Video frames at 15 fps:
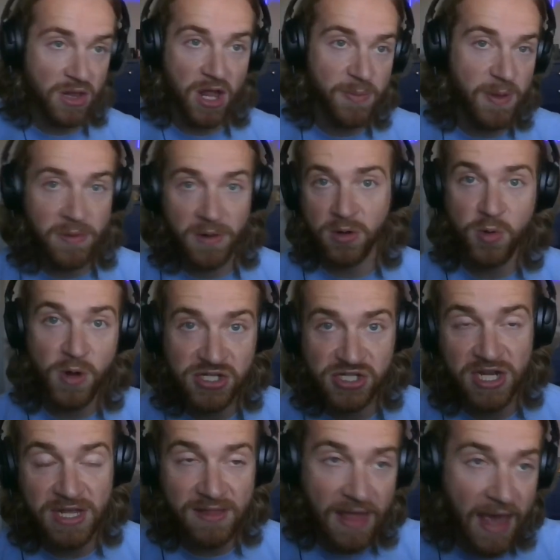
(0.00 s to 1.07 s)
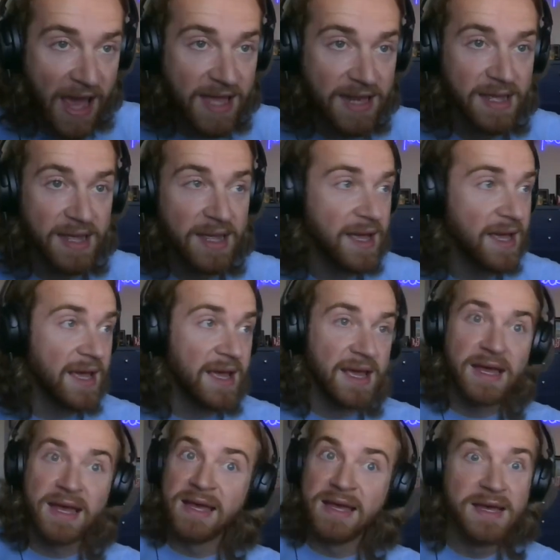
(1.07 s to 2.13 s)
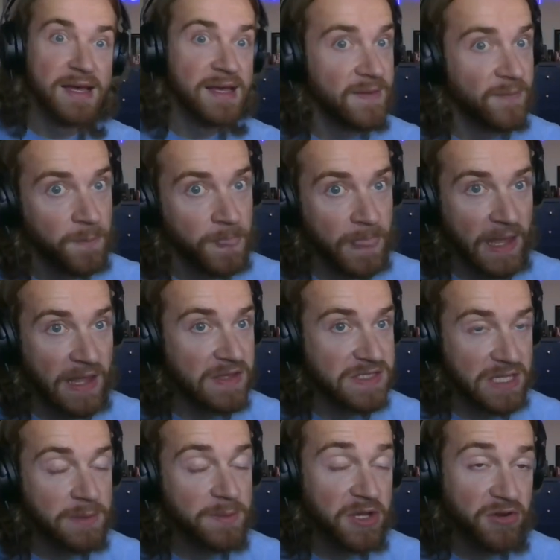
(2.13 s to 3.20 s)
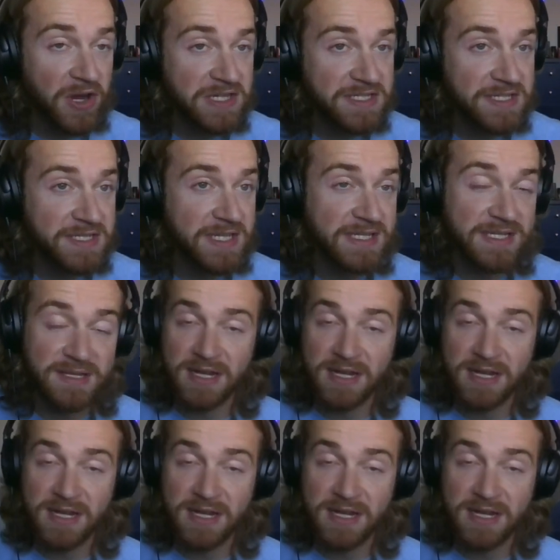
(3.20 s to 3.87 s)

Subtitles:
A lot of people are questioning that. It's going to be a crazy season.